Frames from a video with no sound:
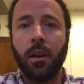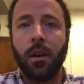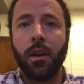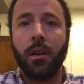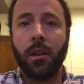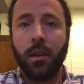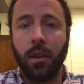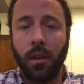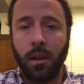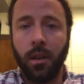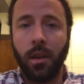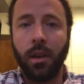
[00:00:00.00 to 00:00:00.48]

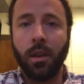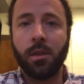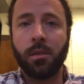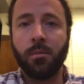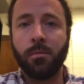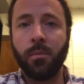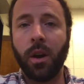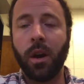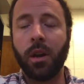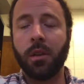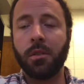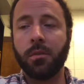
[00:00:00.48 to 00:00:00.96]
in each
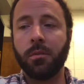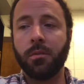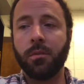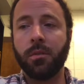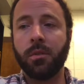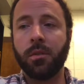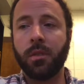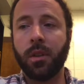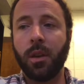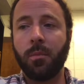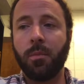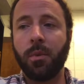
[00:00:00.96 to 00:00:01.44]
module will
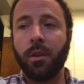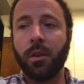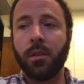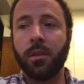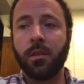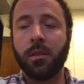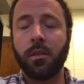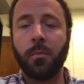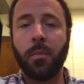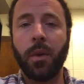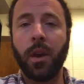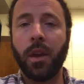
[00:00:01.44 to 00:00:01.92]
say
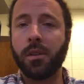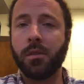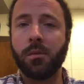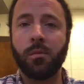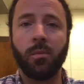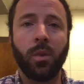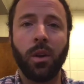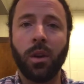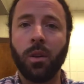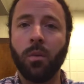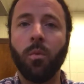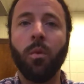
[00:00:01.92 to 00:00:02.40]
participation
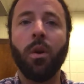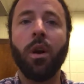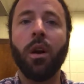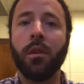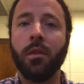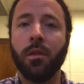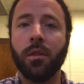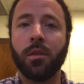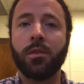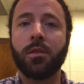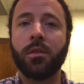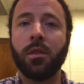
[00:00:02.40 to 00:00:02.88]
week
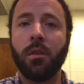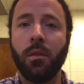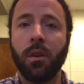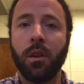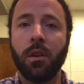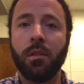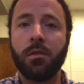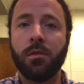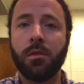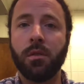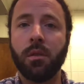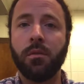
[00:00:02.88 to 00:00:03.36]
1 or so on
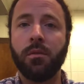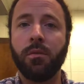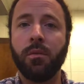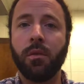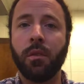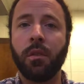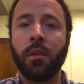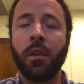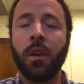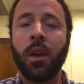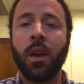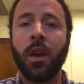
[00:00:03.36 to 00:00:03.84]
and so
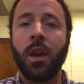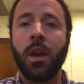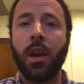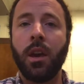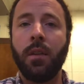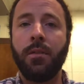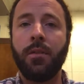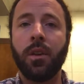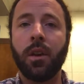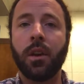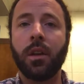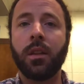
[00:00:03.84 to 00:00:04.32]
forth.
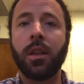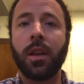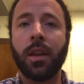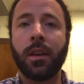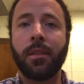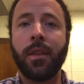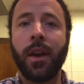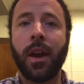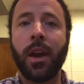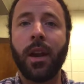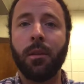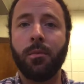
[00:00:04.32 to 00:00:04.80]
If you
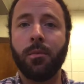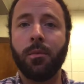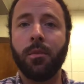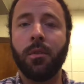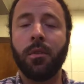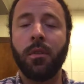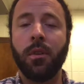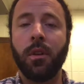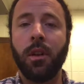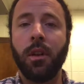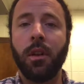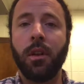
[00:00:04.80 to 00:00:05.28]
click that, it
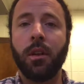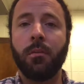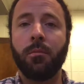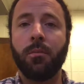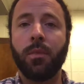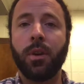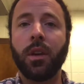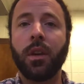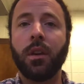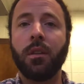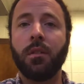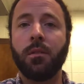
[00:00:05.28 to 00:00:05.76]
will
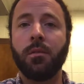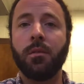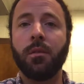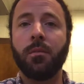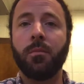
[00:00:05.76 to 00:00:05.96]
bring you to a